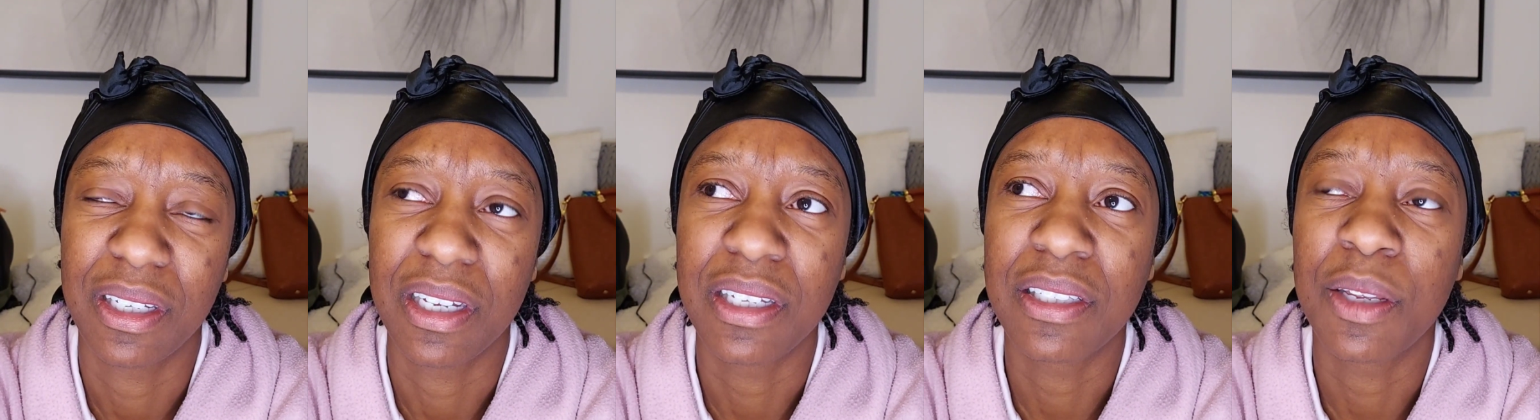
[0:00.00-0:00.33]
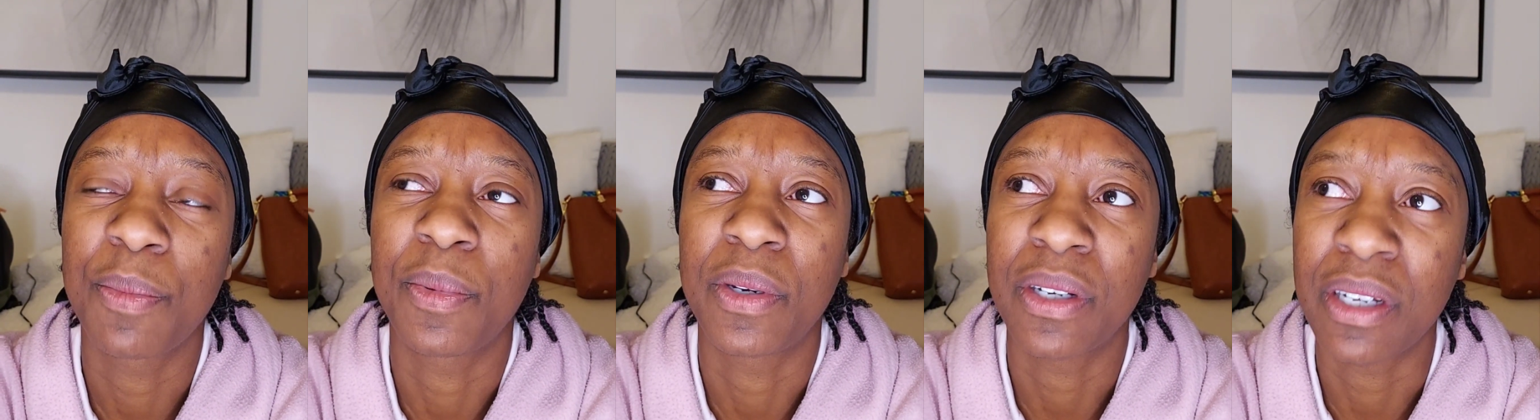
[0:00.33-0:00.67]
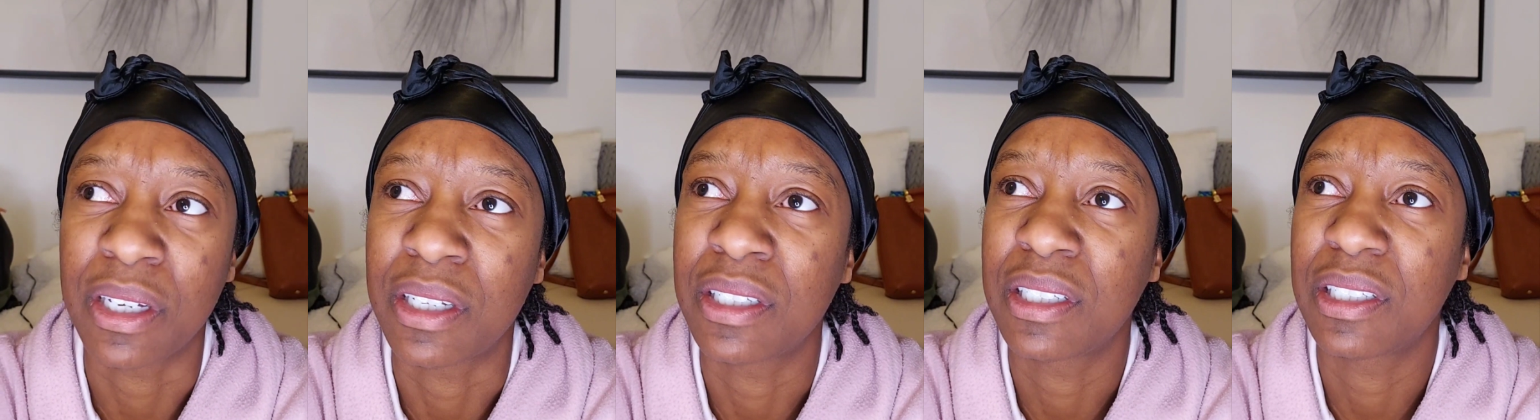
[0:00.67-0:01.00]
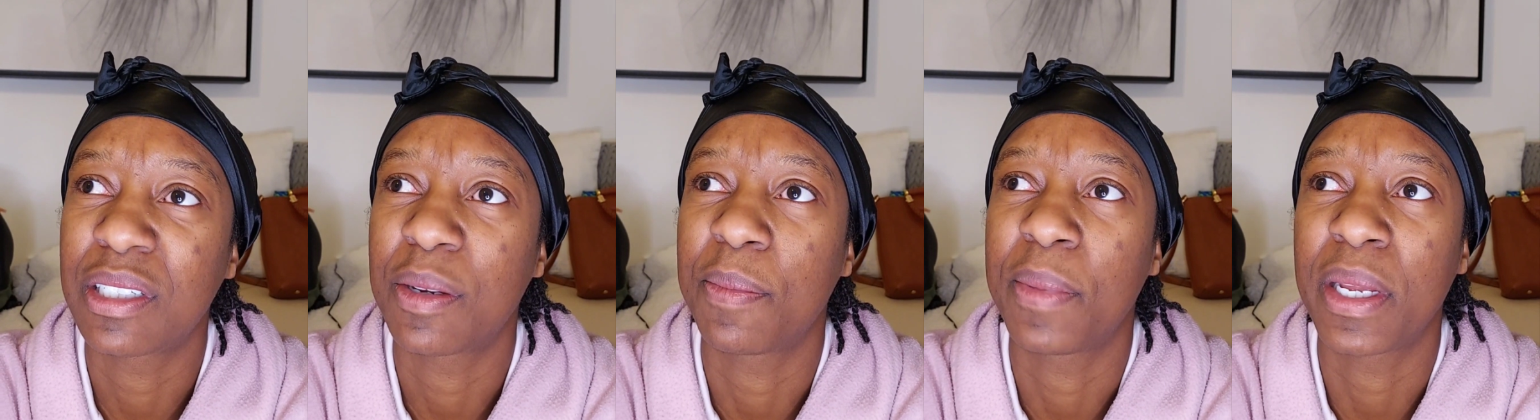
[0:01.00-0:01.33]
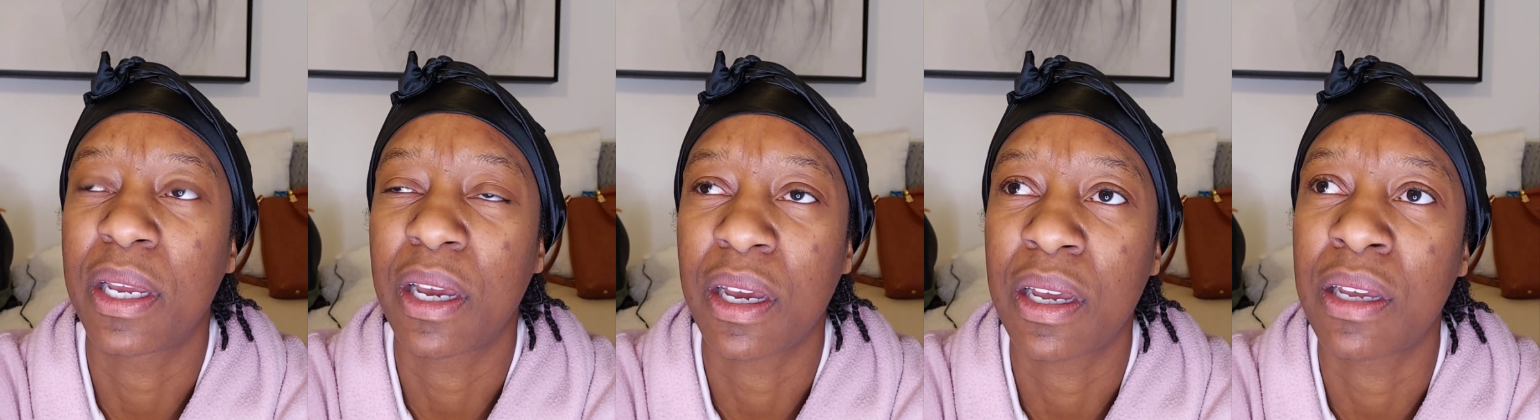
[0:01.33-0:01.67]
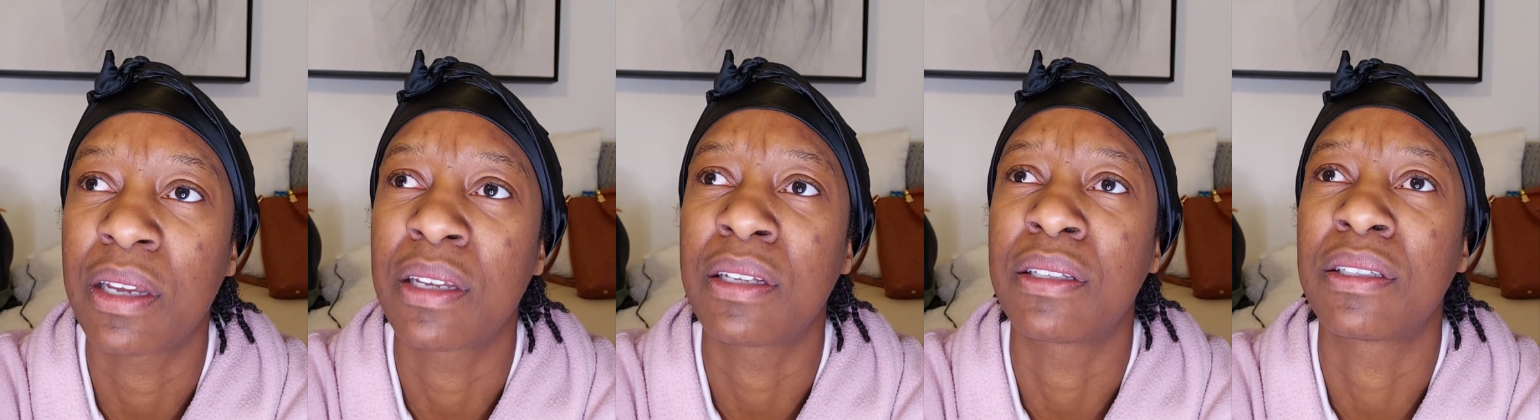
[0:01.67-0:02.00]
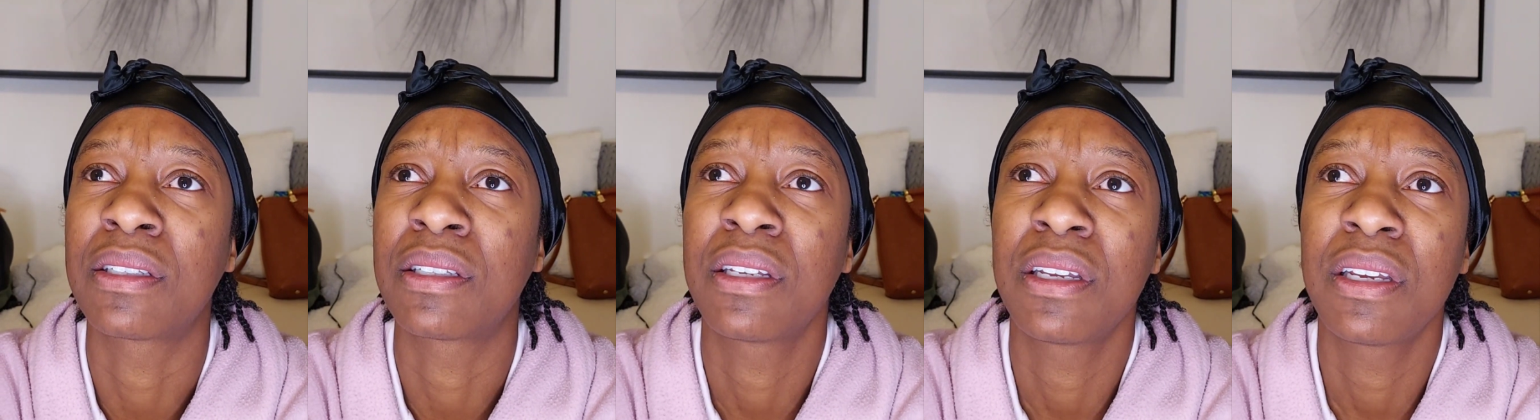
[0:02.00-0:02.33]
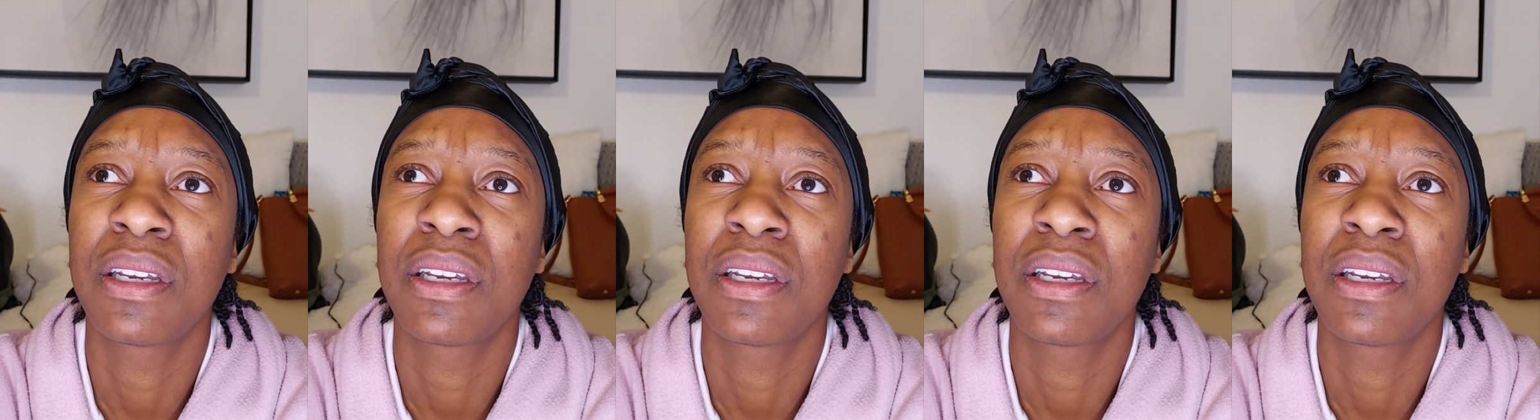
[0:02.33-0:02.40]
It's a push because